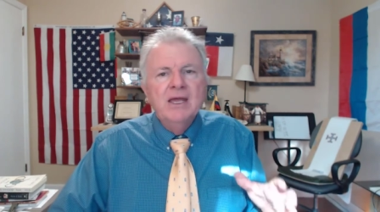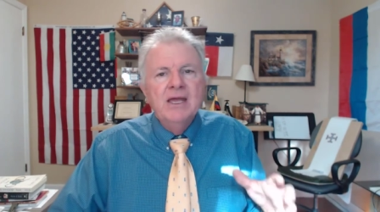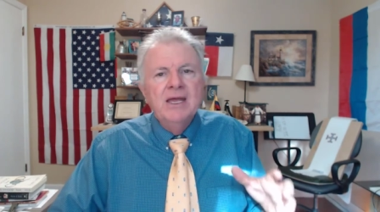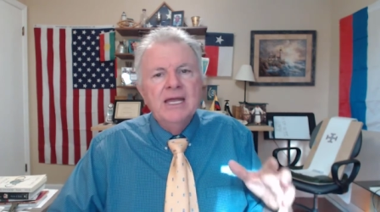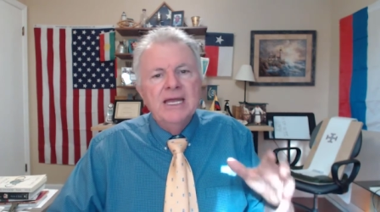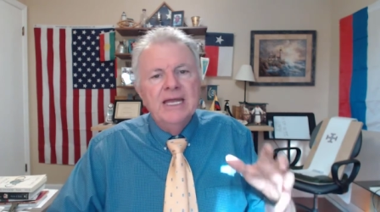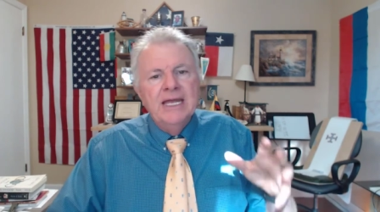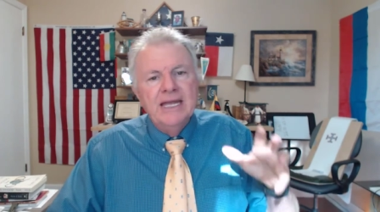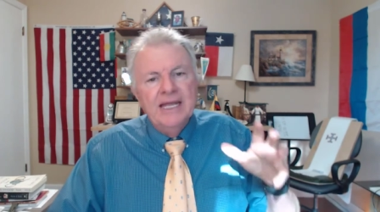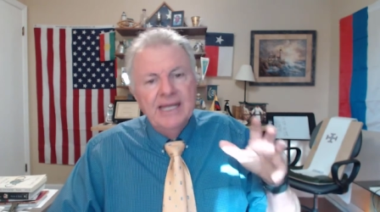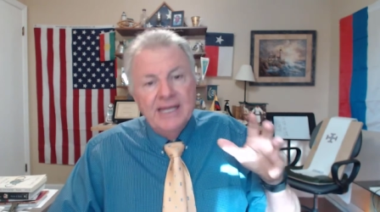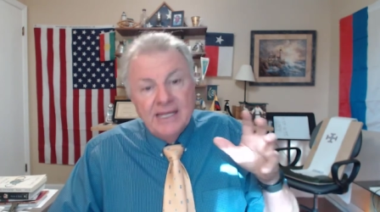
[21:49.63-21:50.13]

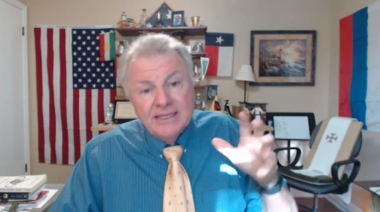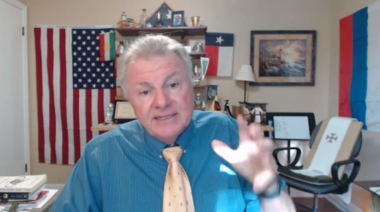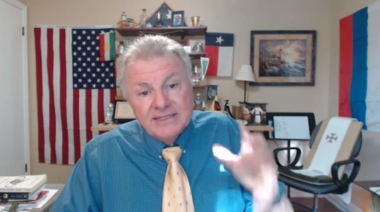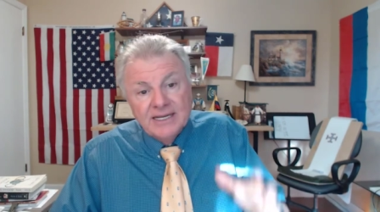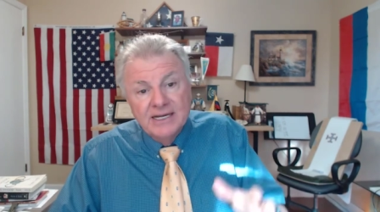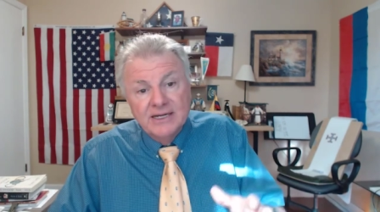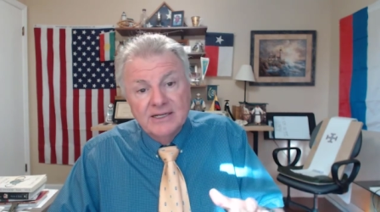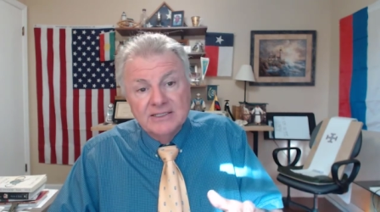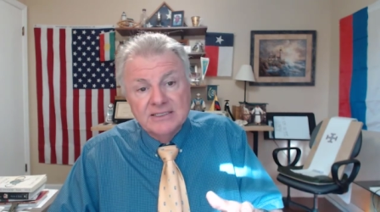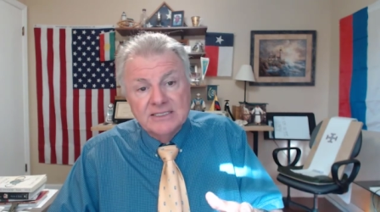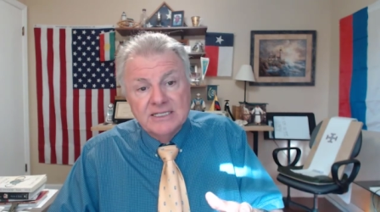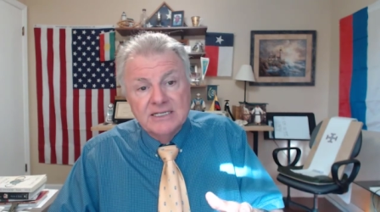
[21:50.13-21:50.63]
He
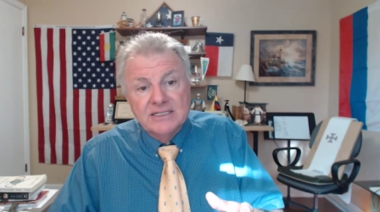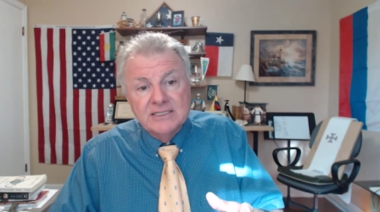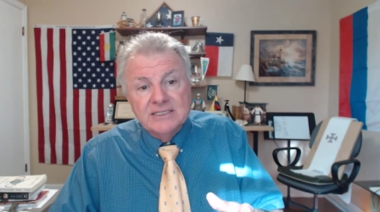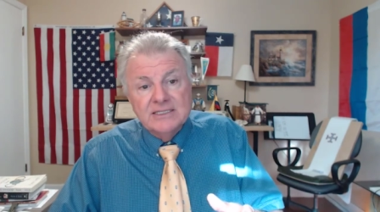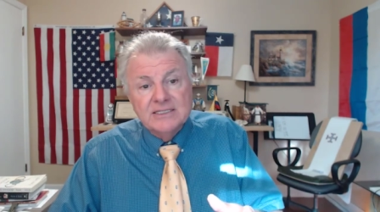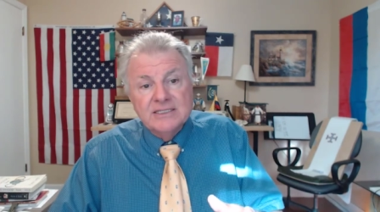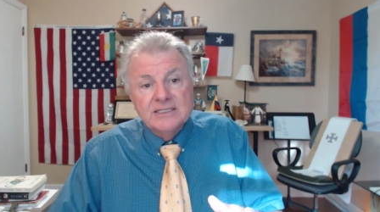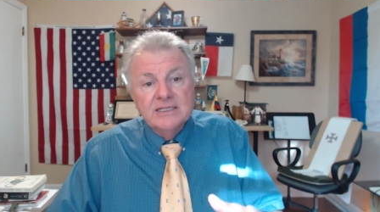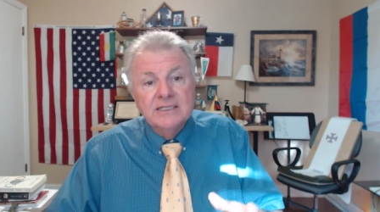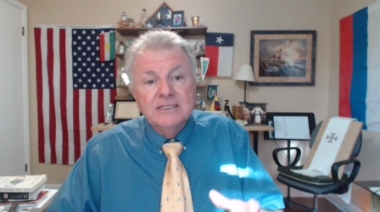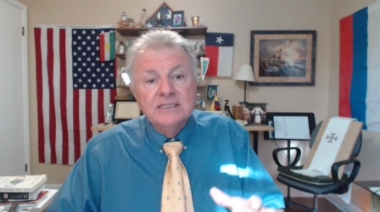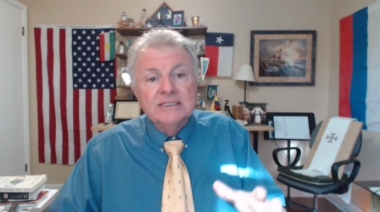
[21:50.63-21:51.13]
tells
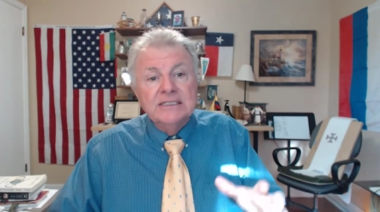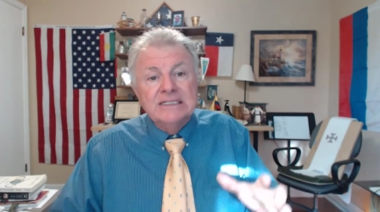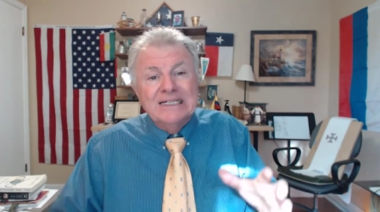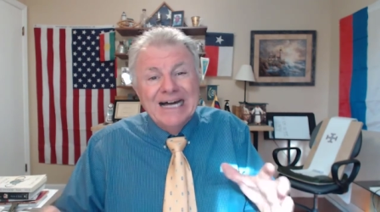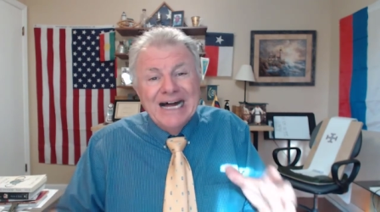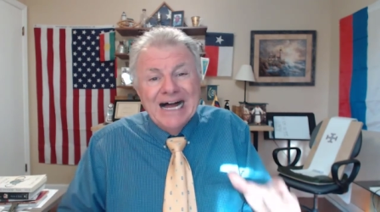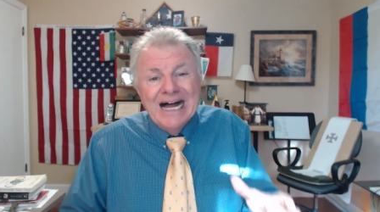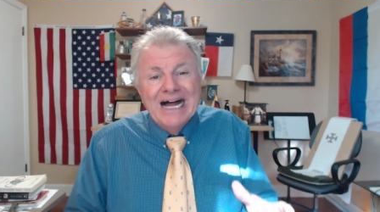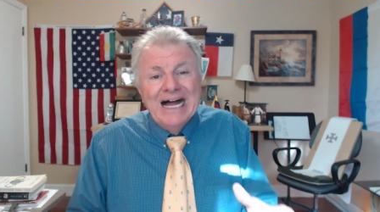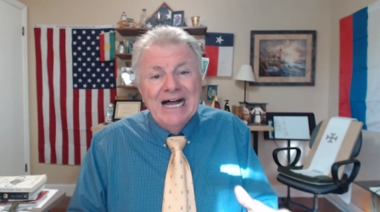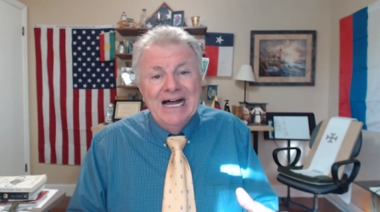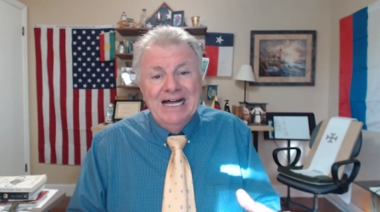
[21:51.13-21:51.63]
us
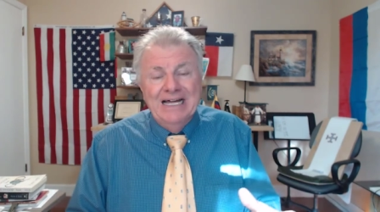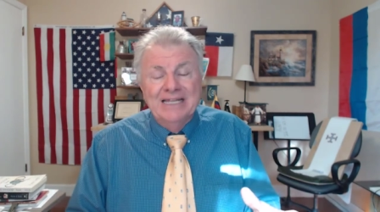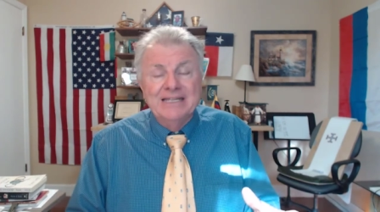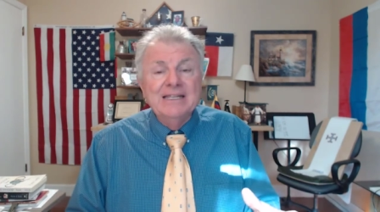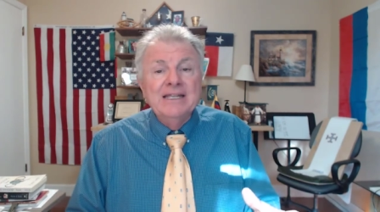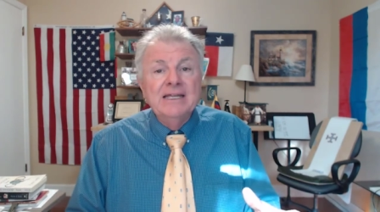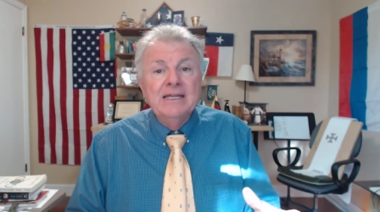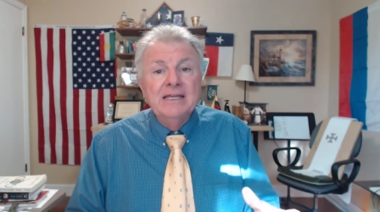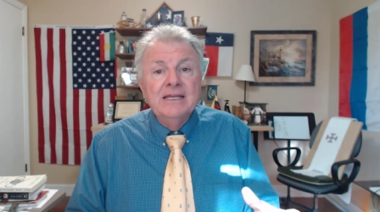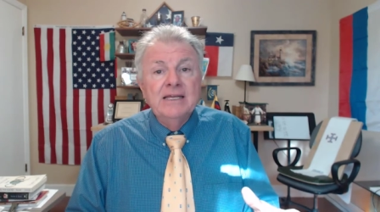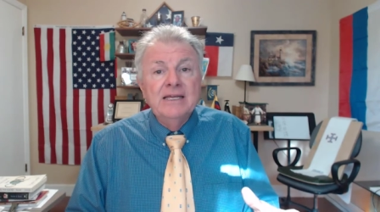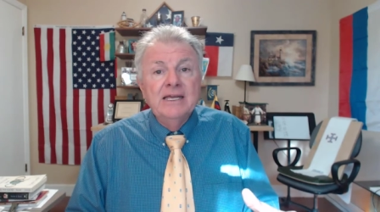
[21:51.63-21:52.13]

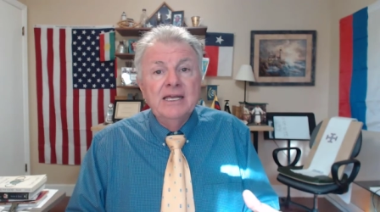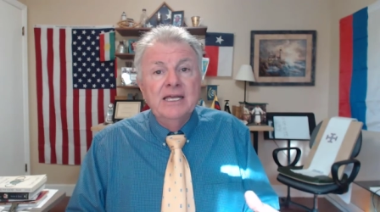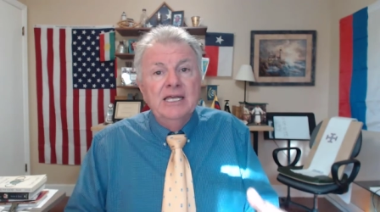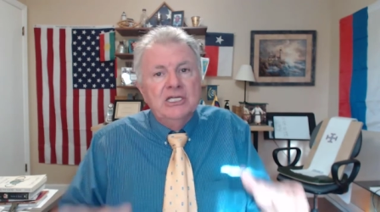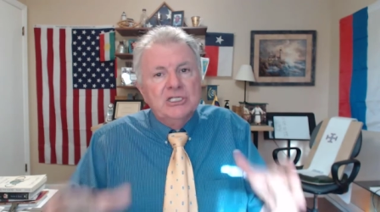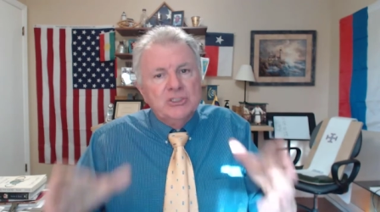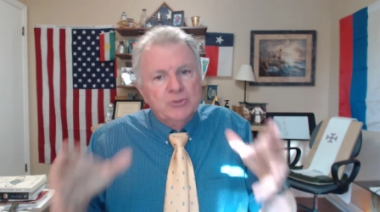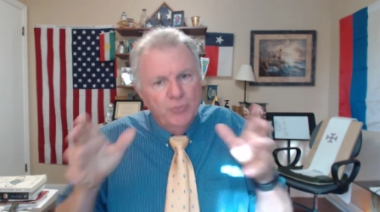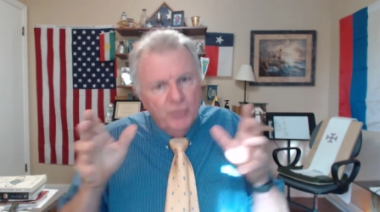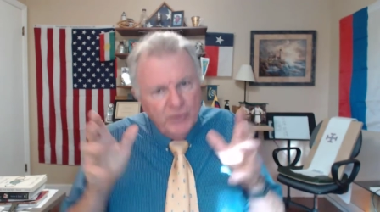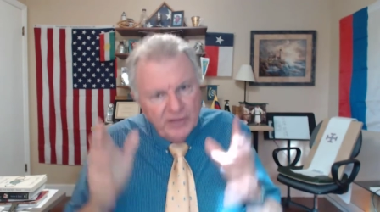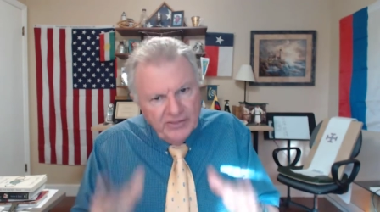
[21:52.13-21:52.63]
God
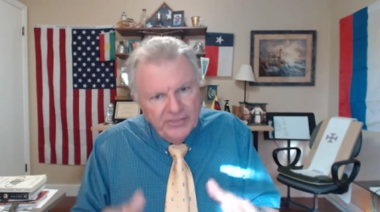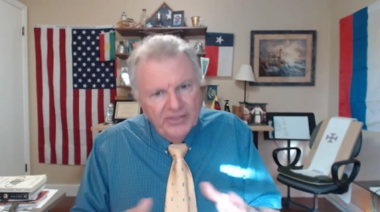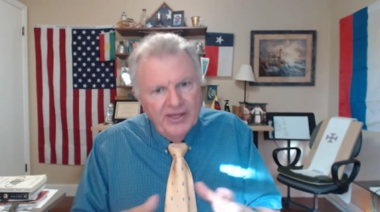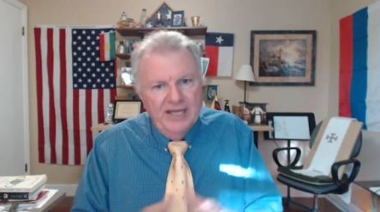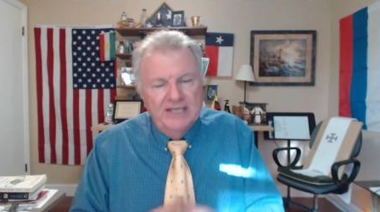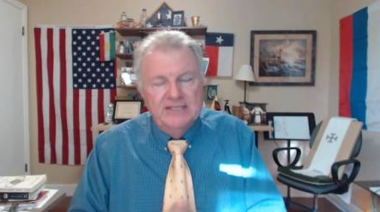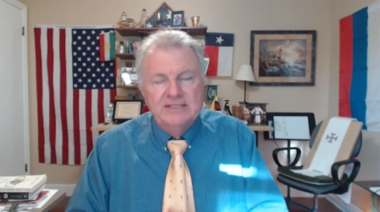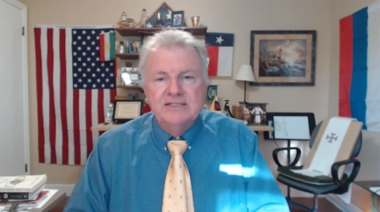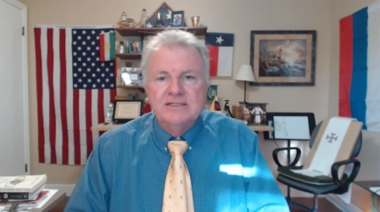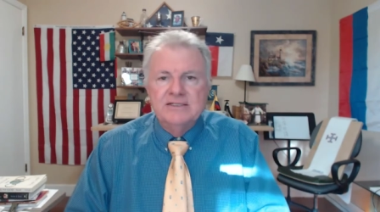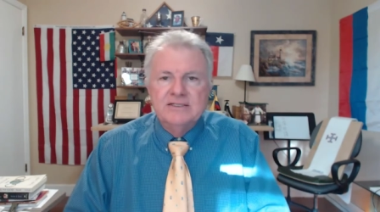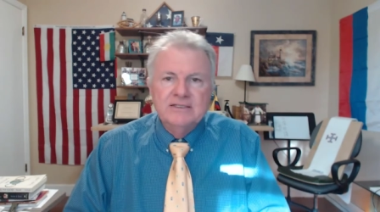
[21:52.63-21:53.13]
is with
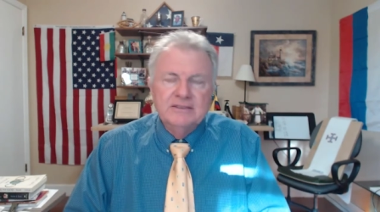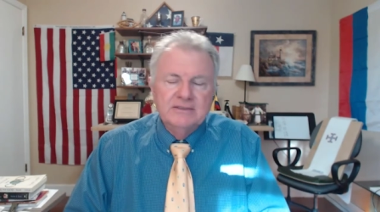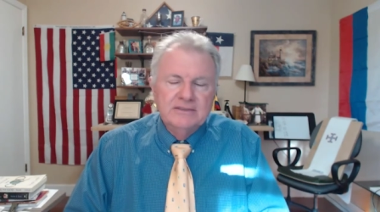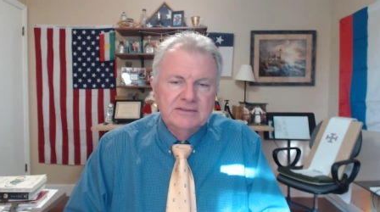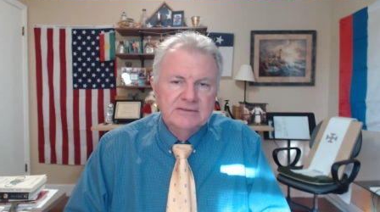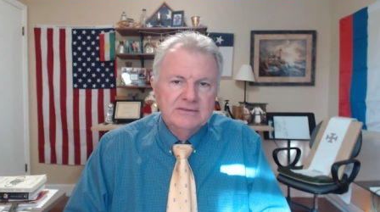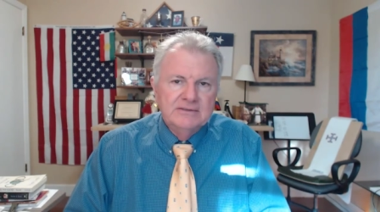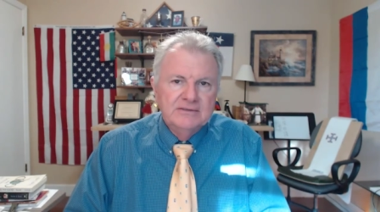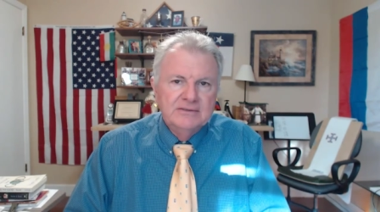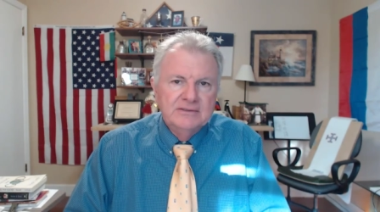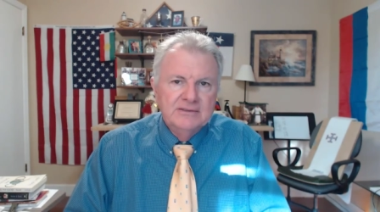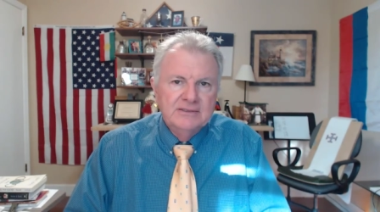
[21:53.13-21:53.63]
us.
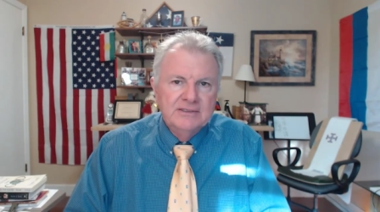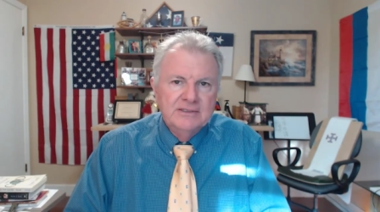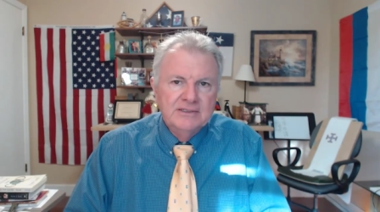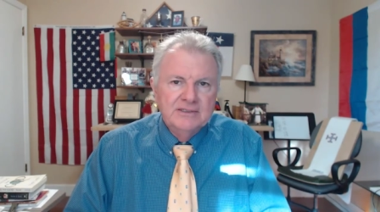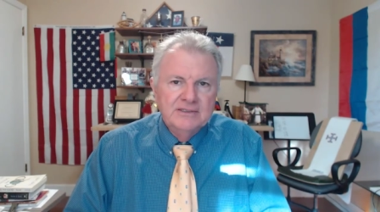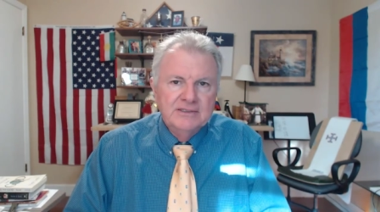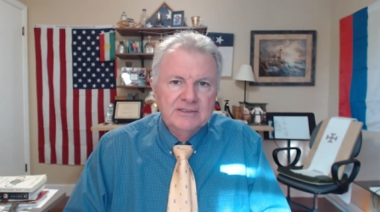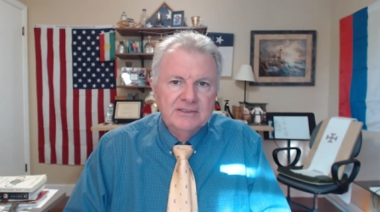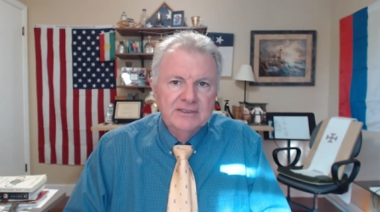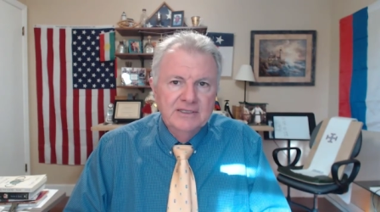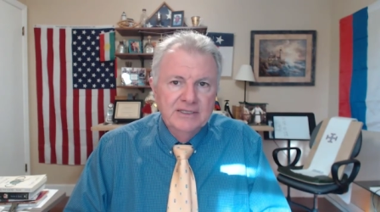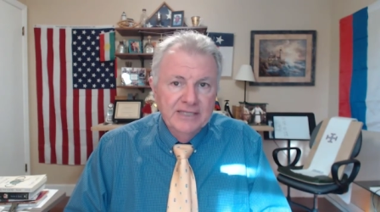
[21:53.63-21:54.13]

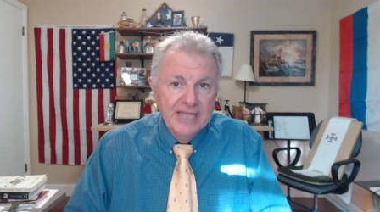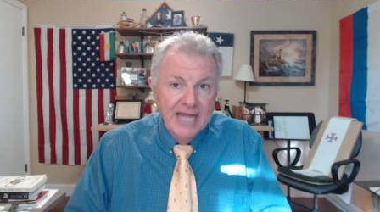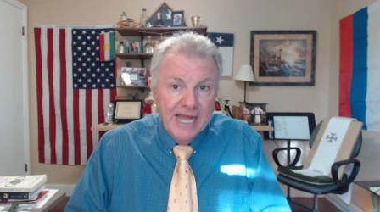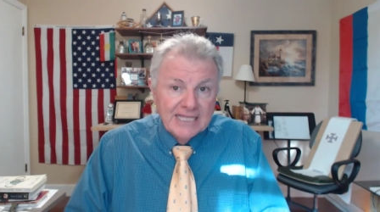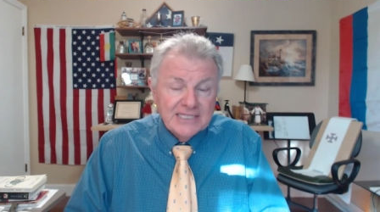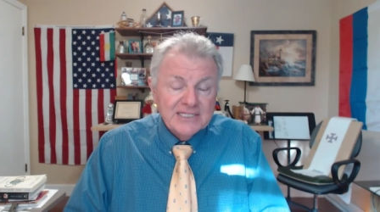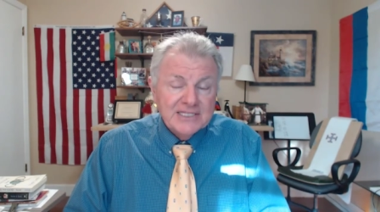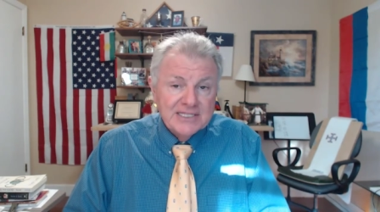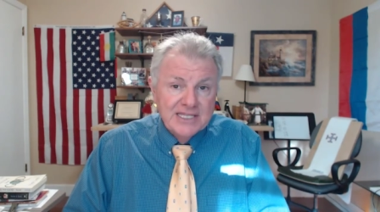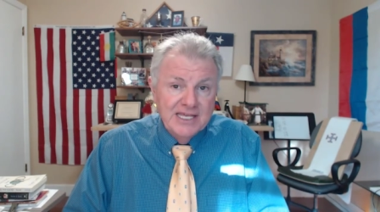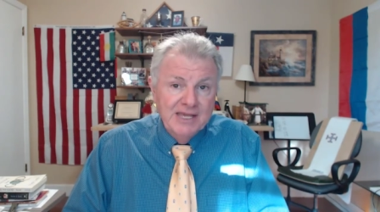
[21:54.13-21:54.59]
And that's the